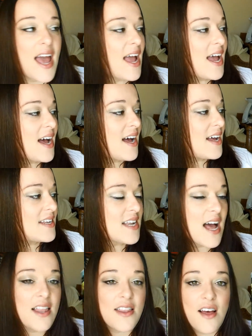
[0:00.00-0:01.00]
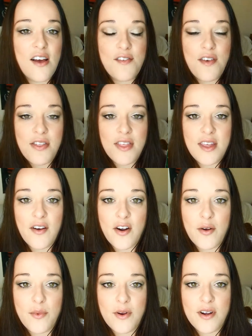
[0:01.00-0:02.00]
and I love the
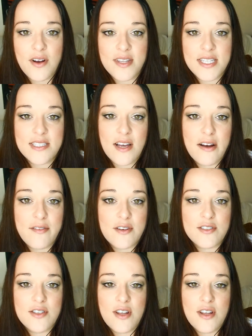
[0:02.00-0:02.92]
artwork on these covers.